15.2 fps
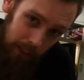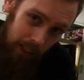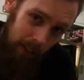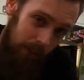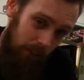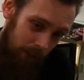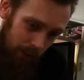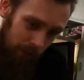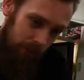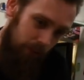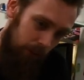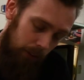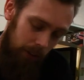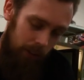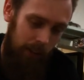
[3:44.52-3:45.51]
down, 3rd,
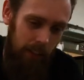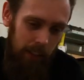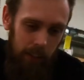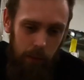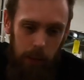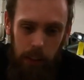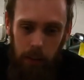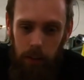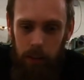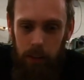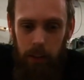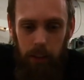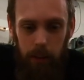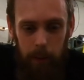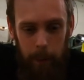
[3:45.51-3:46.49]
4th, like a regular
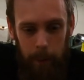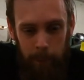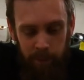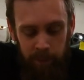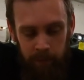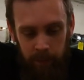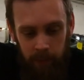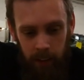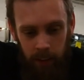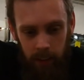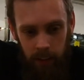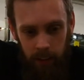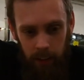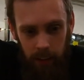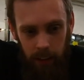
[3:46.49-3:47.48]
car.
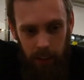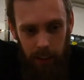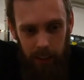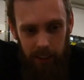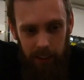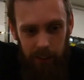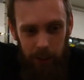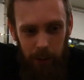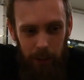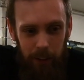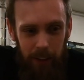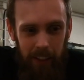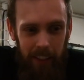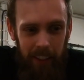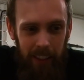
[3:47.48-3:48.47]

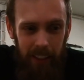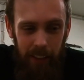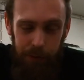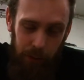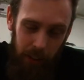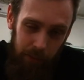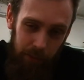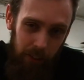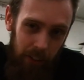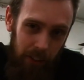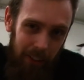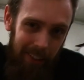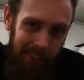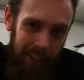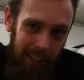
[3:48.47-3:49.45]
So if you
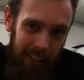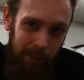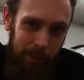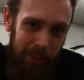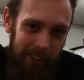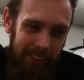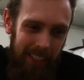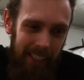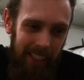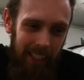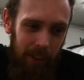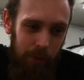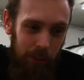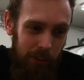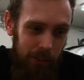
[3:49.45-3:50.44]
ever hear me say I
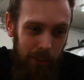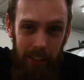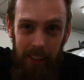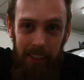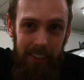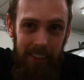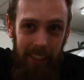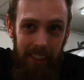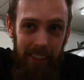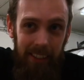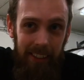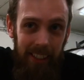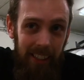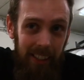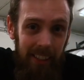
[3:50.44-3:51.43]
was running 2nd
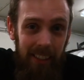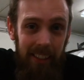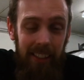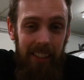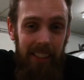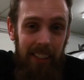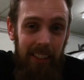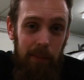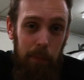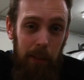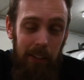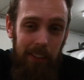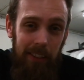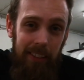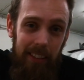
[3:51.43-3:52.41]
gear, it's
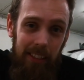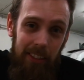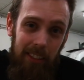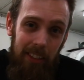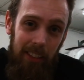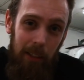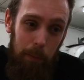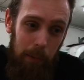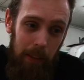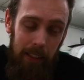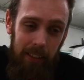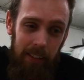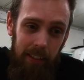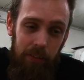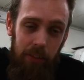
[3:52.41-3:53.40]
because there's a
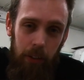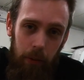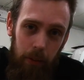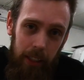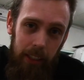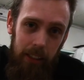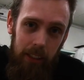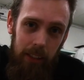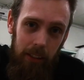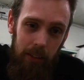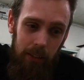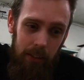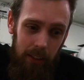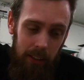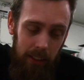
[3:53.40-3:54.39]
completely different ratio
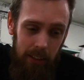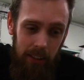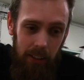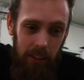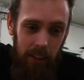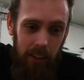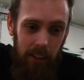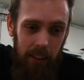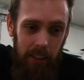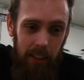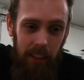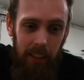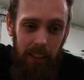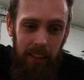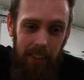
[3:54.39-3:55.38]
to this car
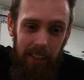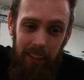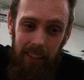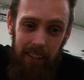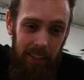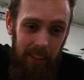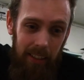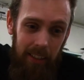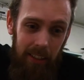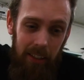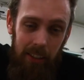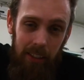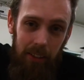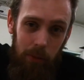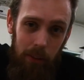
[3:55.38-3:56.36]
than
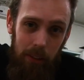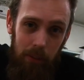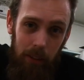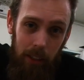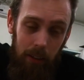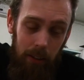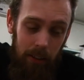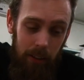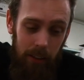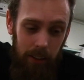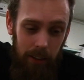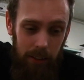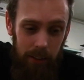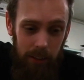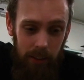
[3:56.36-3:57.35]
a regular
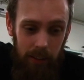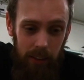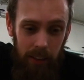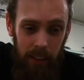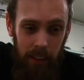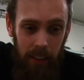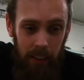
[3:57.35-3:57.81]
car. So